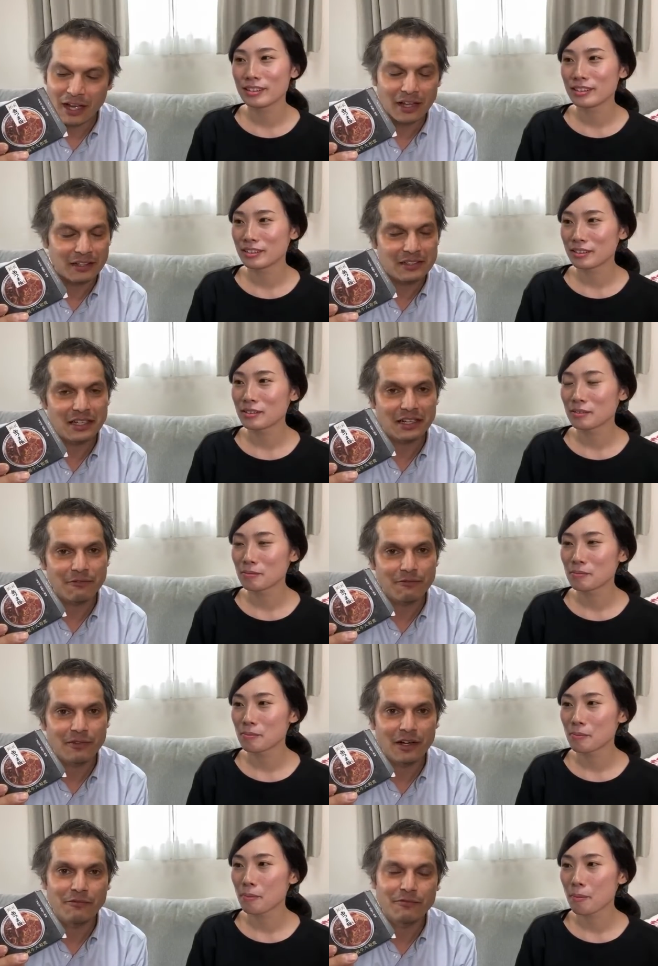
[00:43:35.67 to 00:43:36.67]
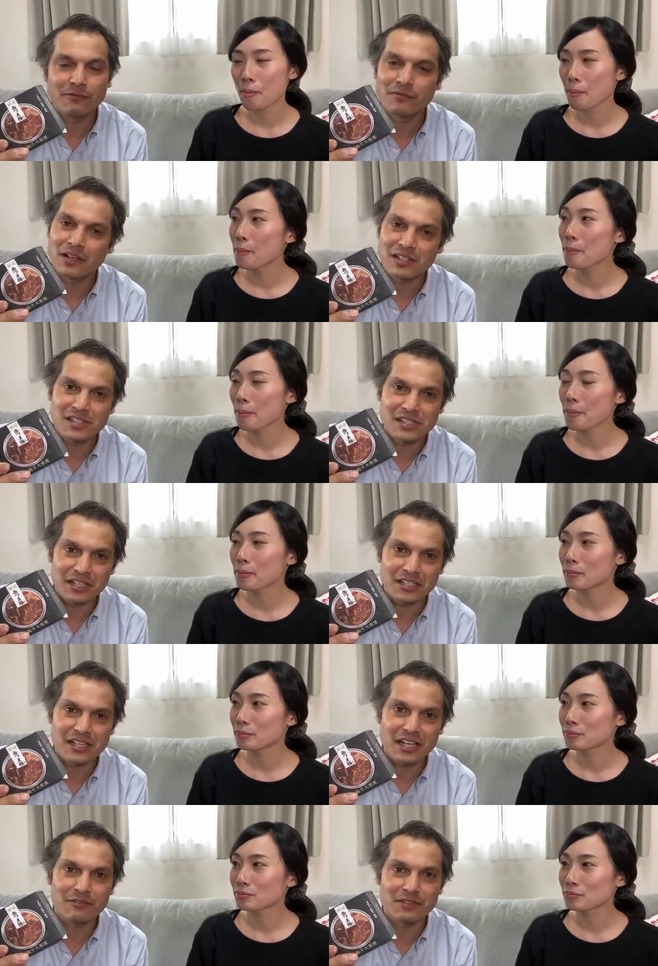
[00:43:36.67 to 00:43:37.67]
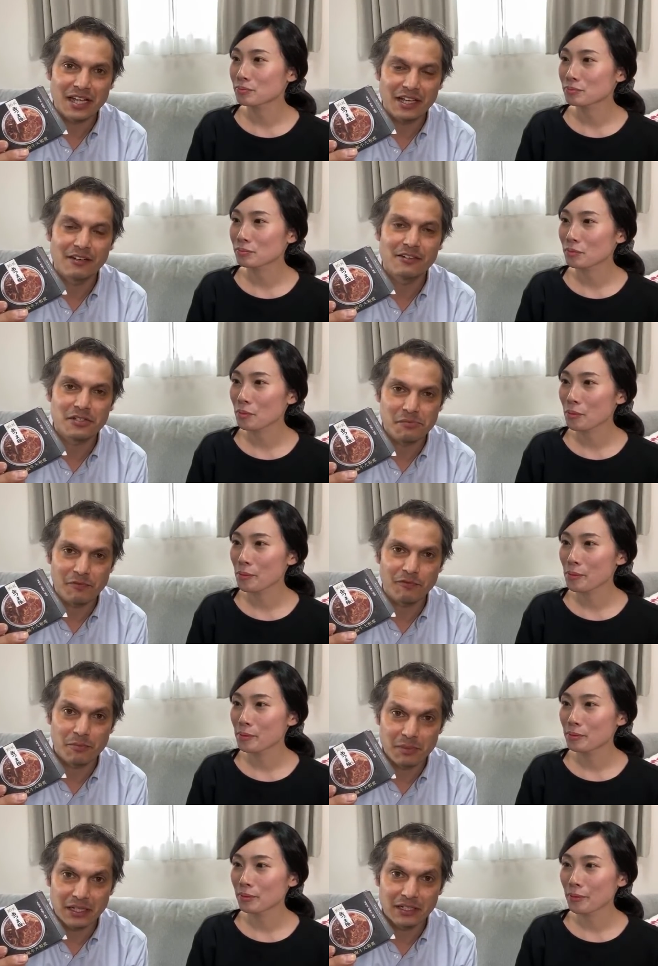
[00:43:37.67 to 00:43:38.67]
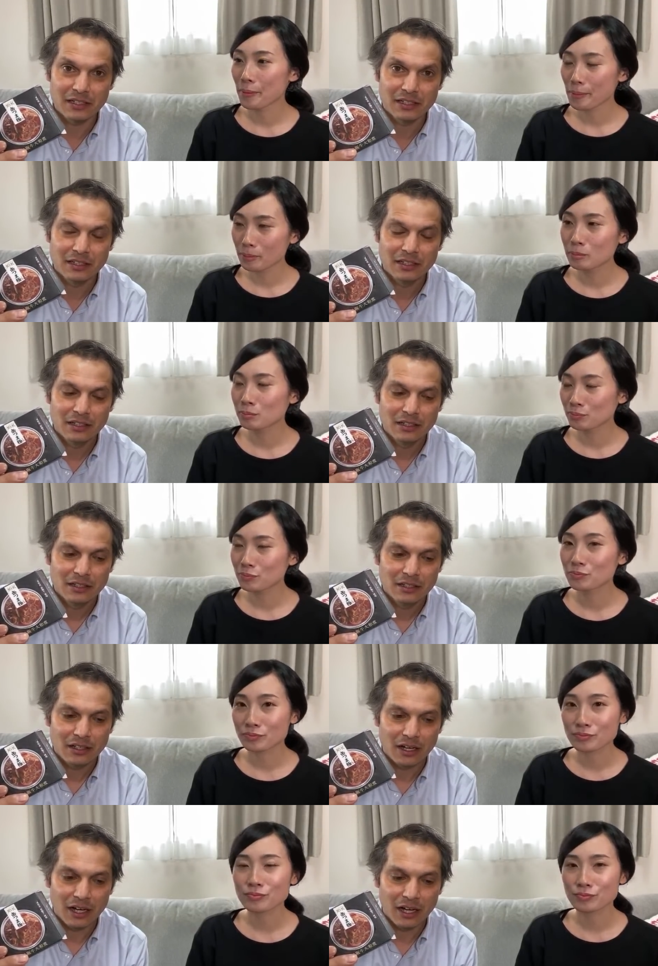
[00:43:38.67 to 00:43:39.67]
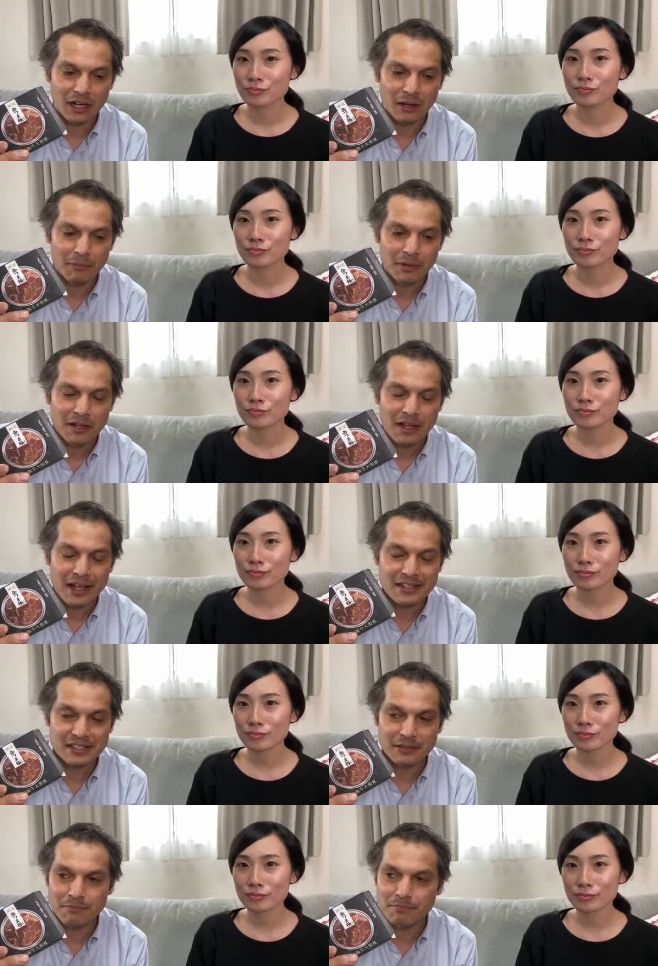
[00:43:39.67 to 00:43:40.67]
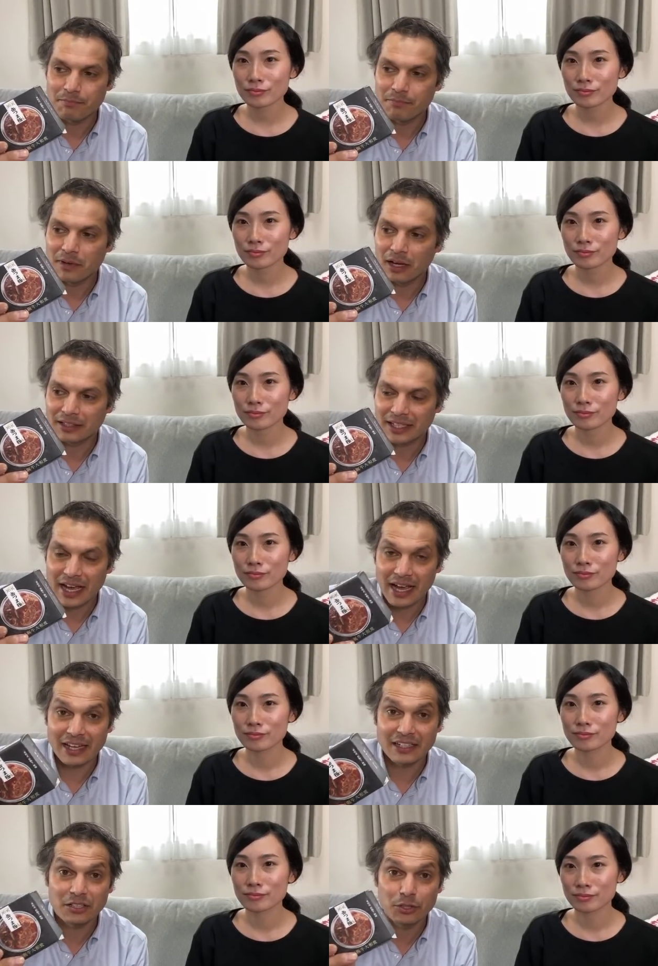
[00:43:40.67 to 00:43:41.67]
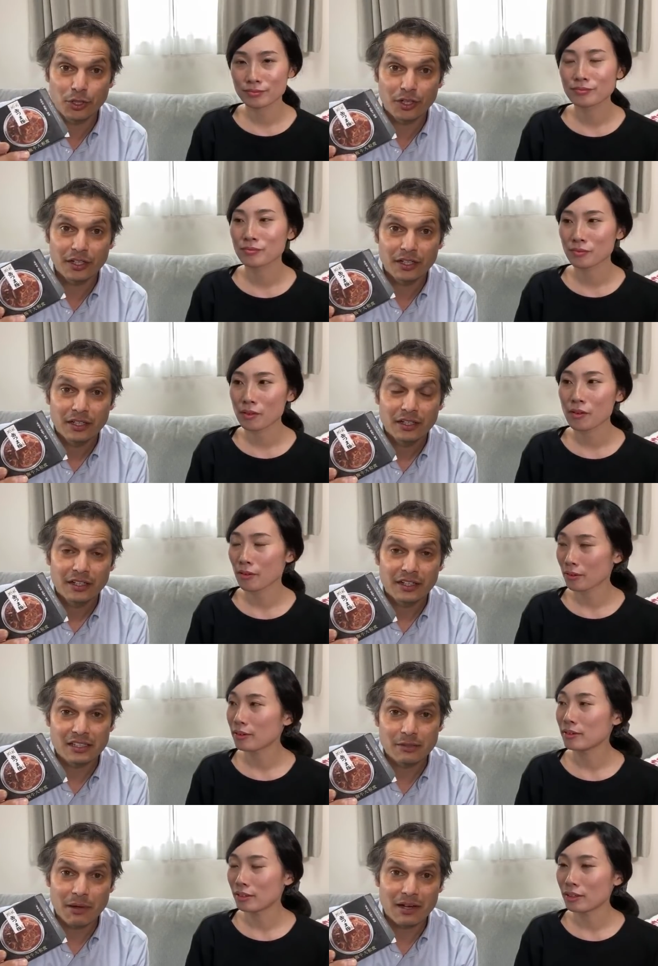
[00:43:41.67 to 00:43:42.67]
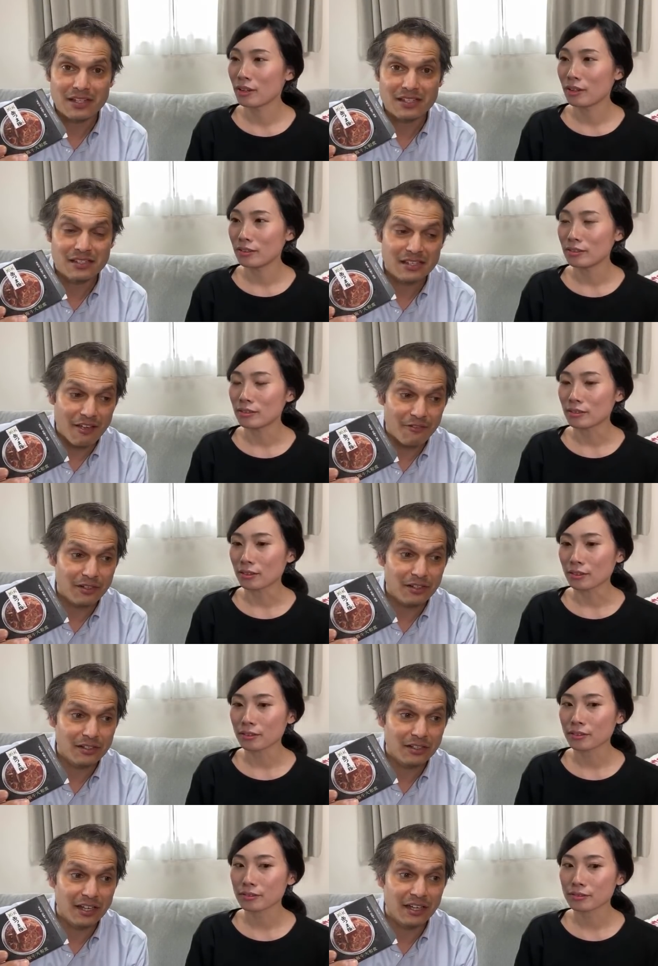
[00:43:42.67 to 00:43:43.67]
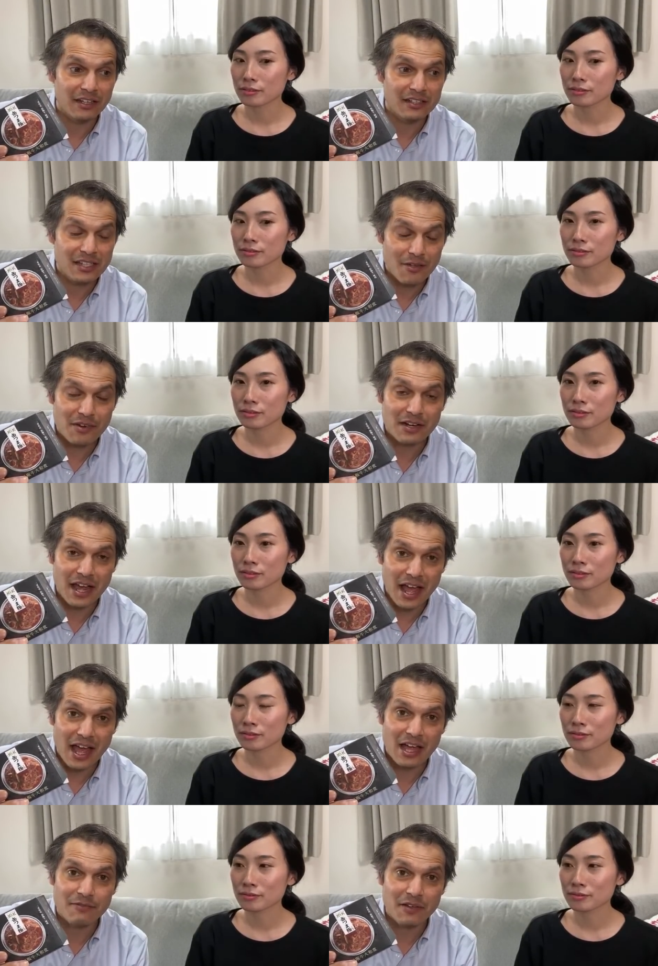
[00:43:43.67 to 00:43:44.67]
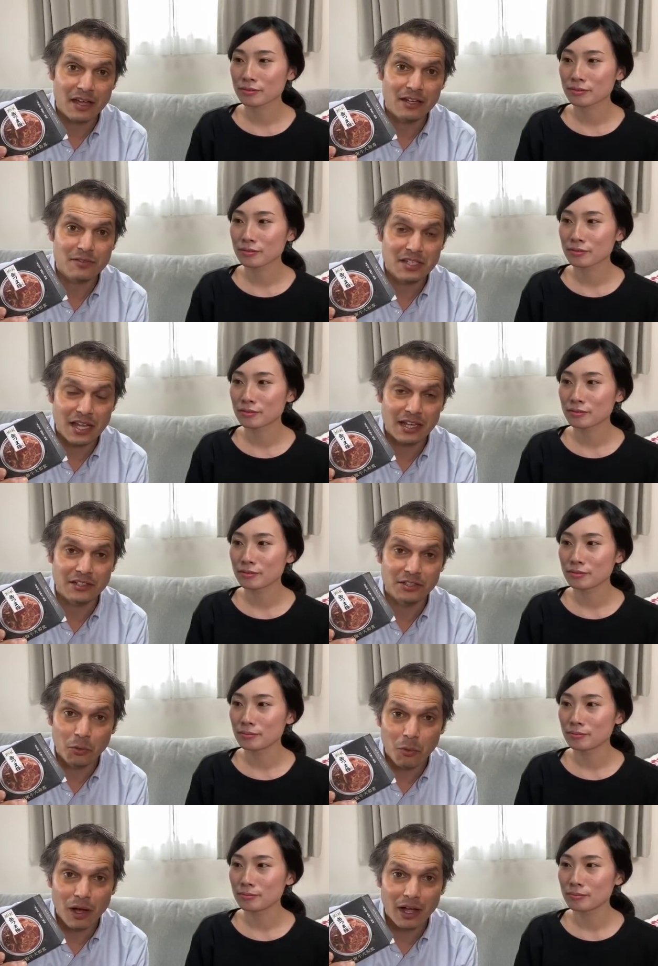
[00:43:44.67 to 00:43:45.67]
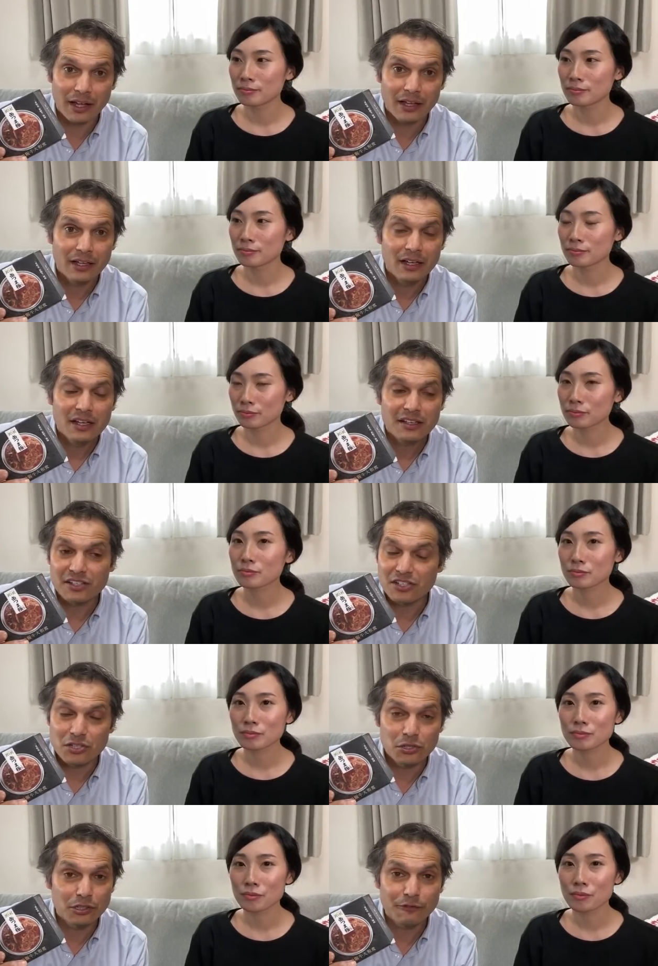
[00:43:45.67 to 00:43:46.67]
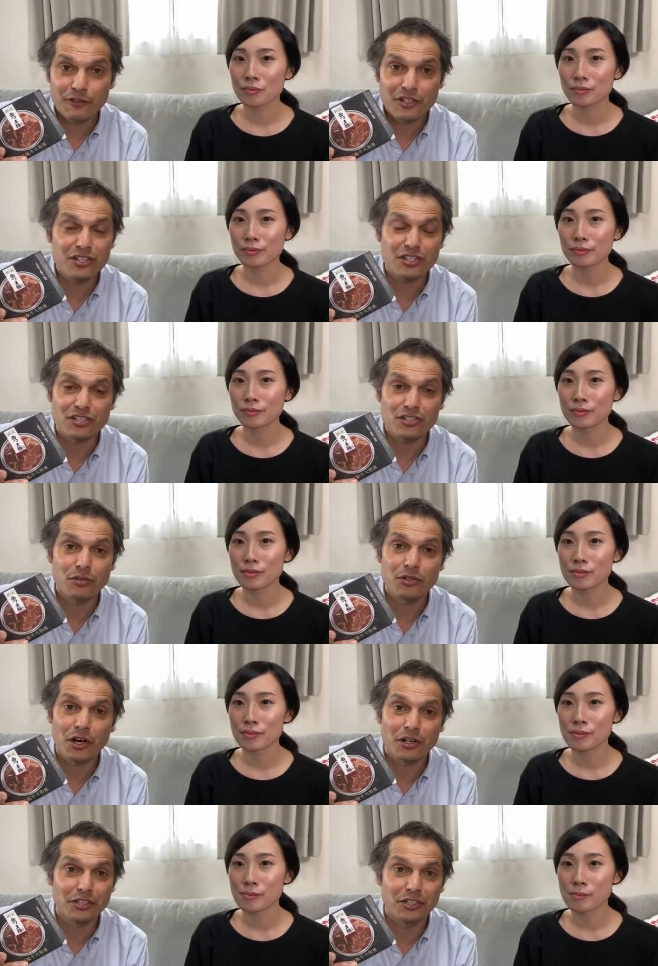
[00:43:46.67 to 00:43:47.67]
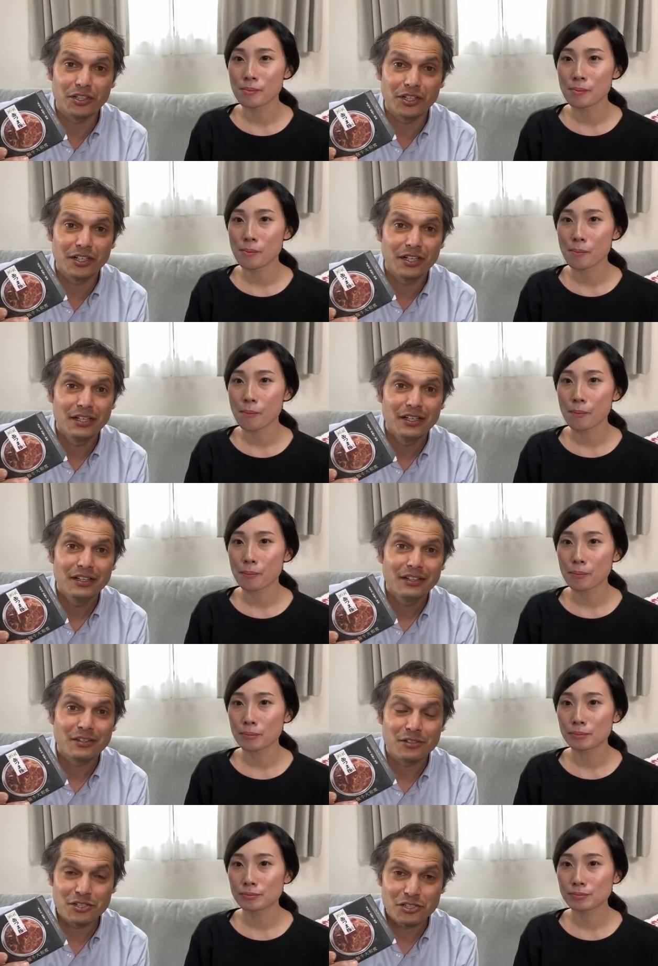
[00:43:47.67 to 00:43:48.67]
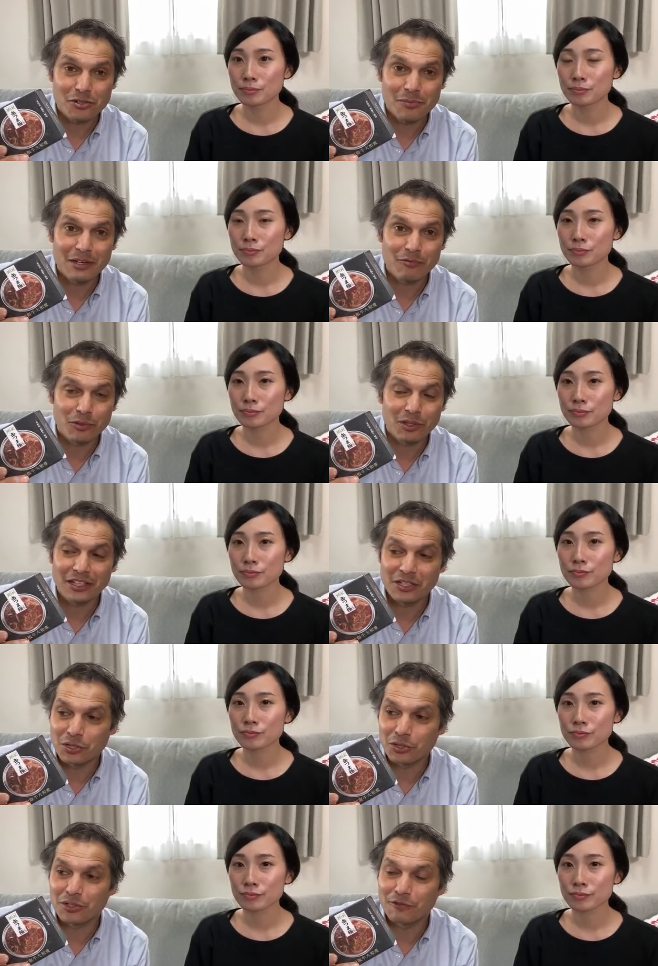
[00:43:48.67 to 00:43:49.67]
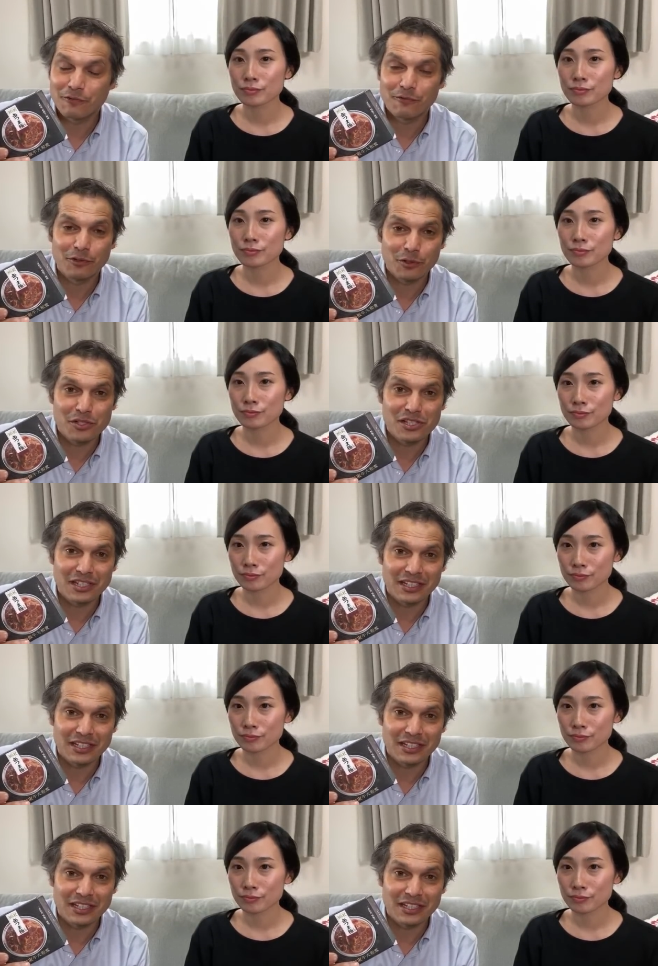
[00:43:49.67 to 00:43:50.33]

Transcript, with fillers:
Speaker 1: it's like a 6 out of 10 for me. As in a canned good, it's about a 7.5 out of 10. You know why? Because tuna fish is so darn good. There's so many really good foods in a